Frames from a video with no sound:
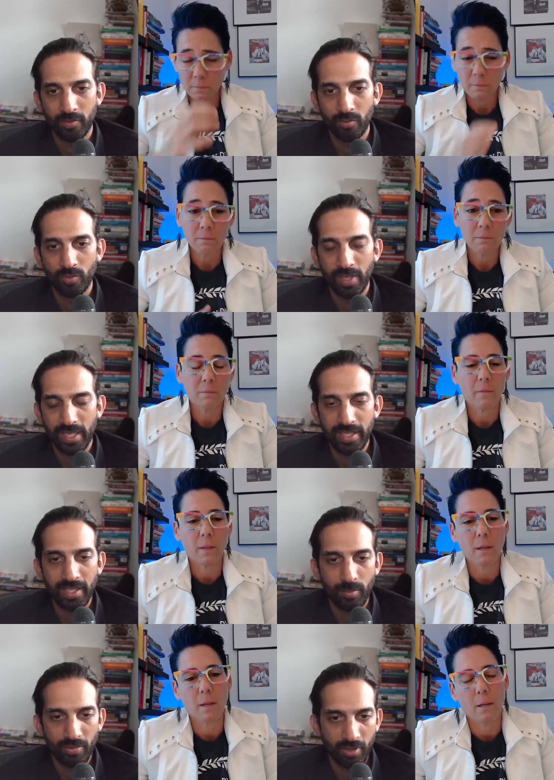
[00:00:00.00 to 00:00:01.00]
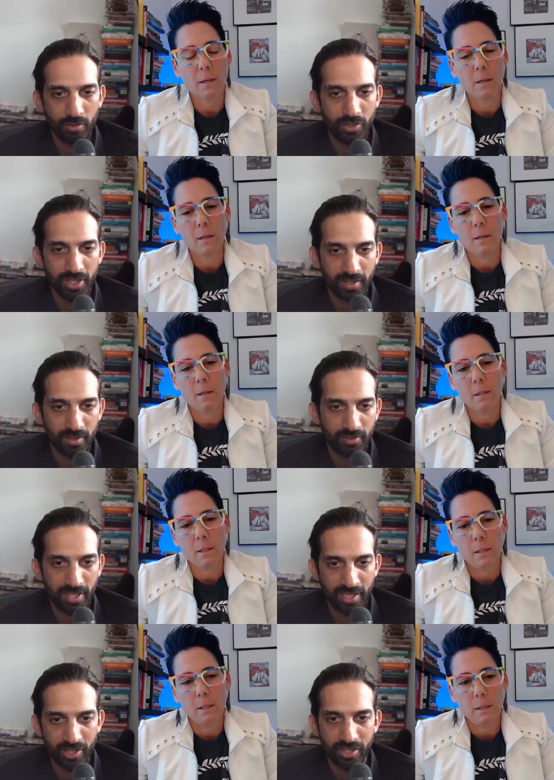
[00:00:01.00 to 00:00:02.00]
Speaker 1: really approaching the
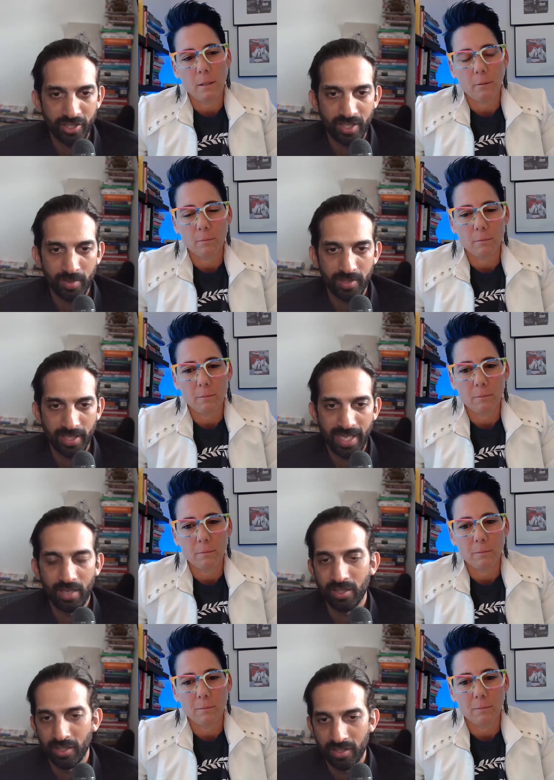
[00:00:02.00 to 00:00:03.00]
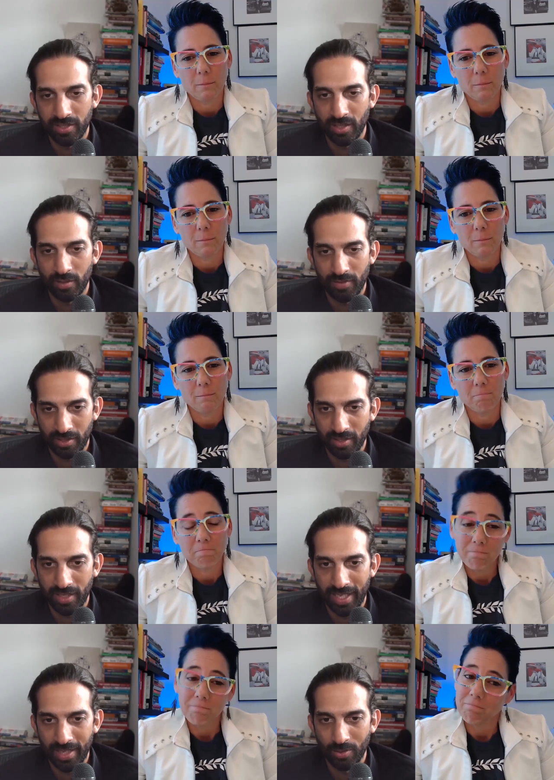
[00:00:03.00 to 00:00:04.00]
relationship as like, how can I serve? How can
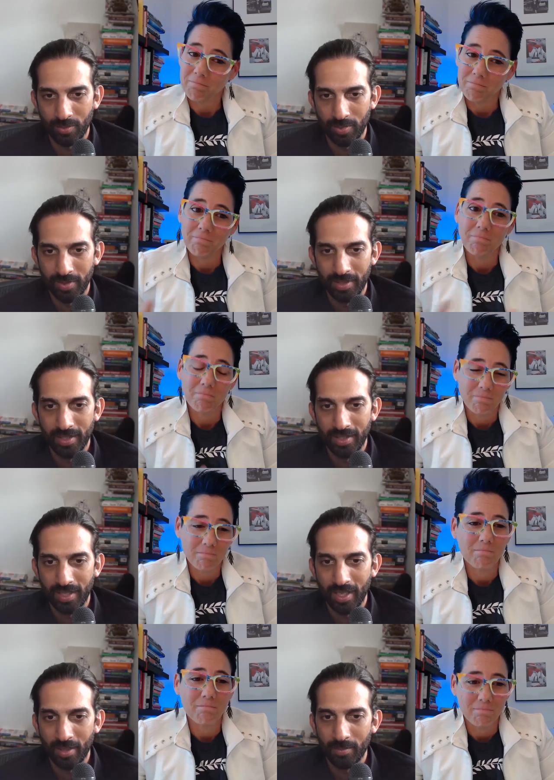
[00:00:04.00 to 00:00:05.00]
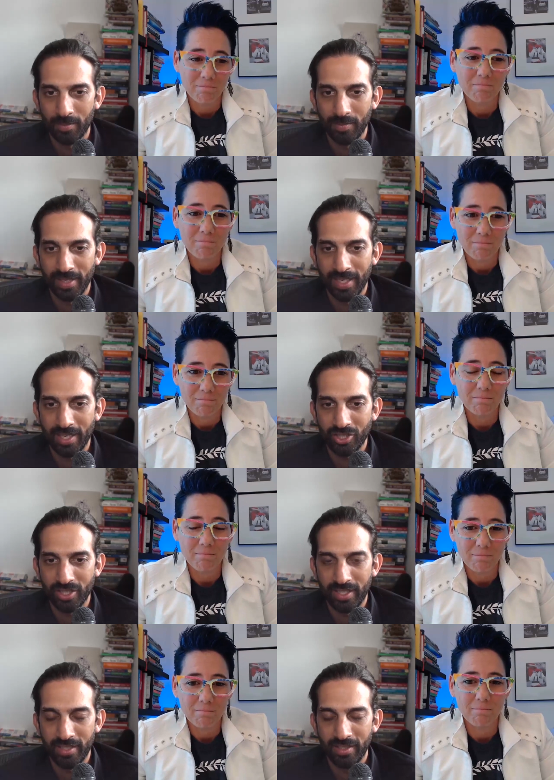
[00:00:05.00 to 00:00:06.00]
I help? Um, and
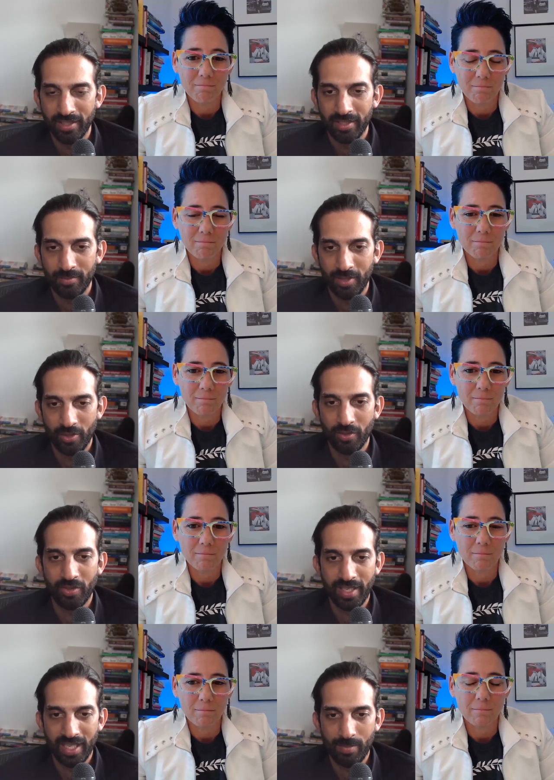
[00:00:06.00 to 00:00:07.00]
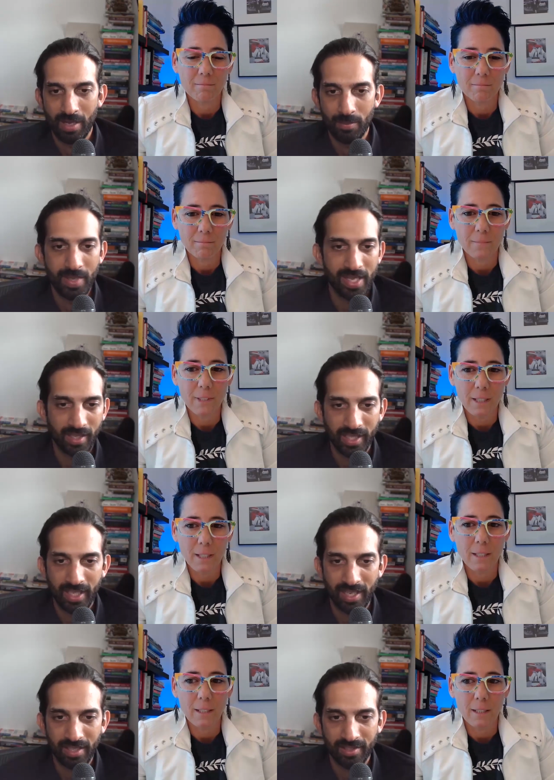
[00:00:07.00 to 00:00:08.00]
actually, you know, you're thinking about being a
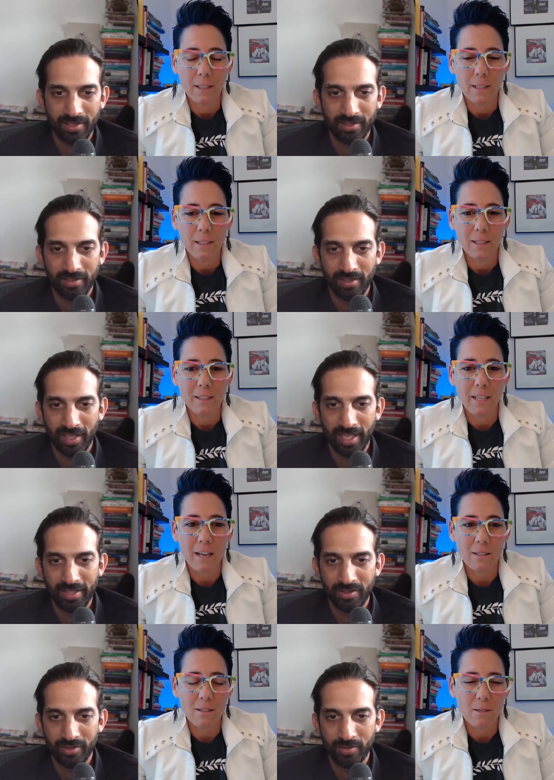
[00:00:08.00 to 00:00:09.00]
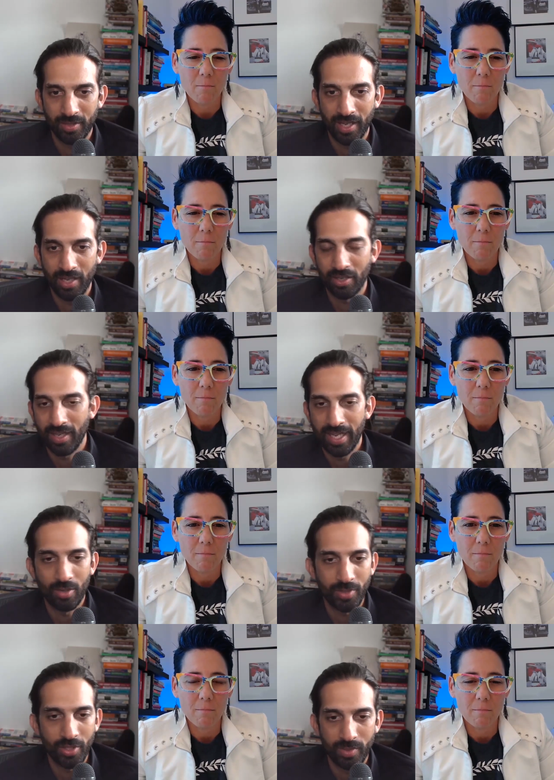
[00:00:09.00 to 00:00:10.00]
connector and, yes. you know, how can I
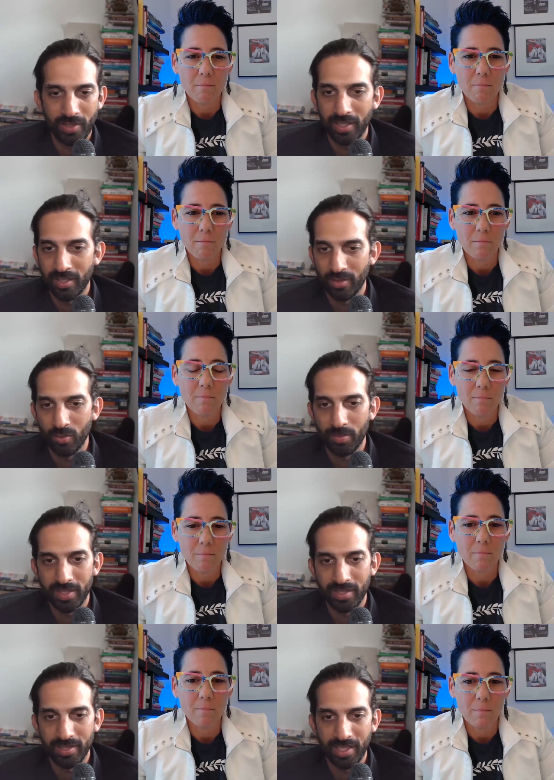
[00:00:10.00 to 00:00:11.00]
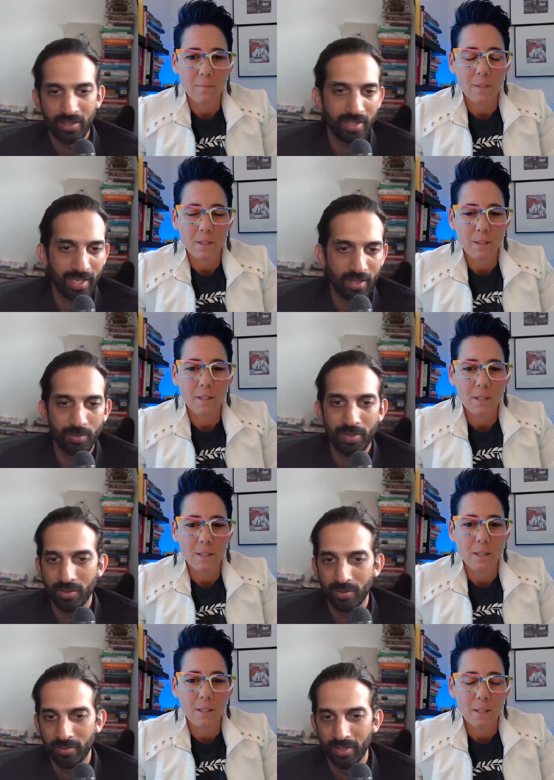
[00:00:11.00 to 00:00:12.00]
help you in, in your business? How can I help
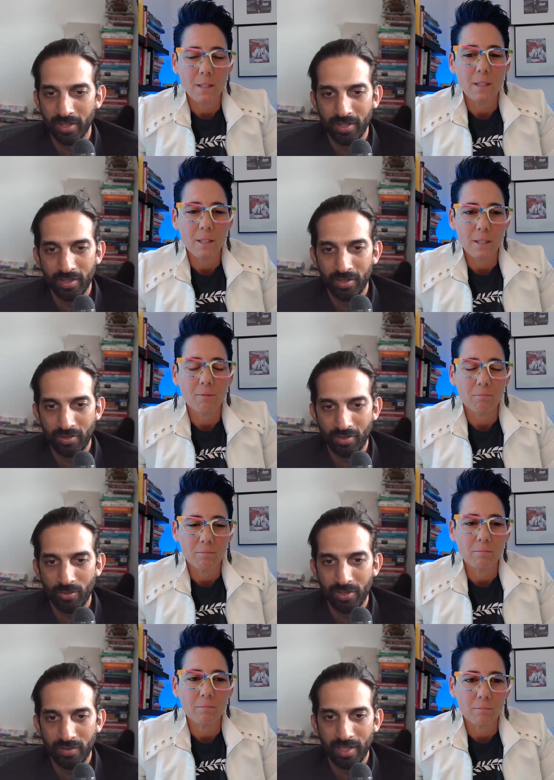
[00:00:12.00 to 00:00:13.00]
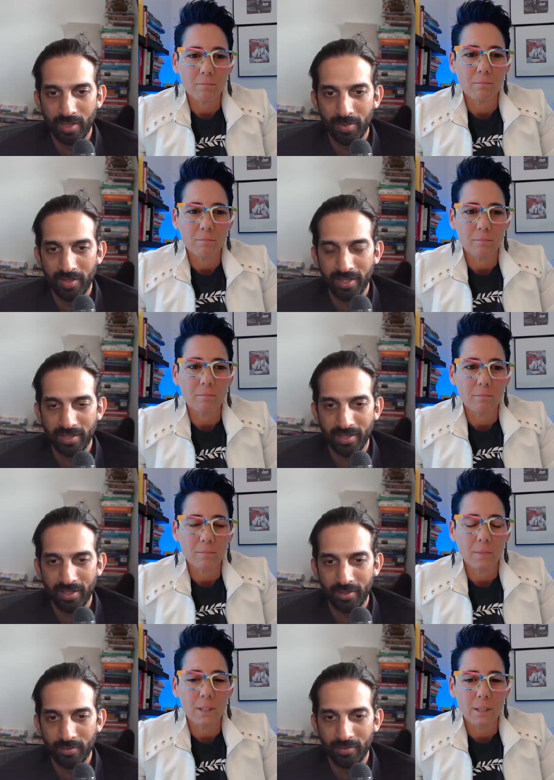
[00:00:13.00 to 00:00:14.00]
you grow and develop? And there's a
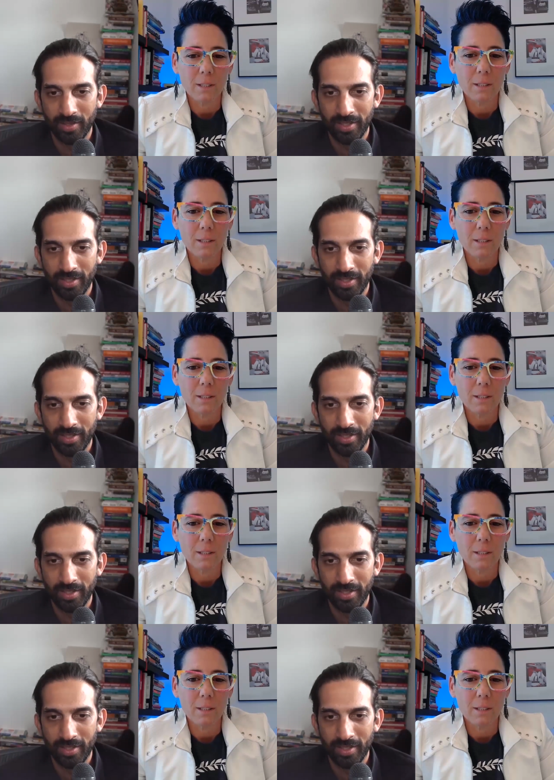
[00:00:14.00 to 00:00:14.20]
kind of,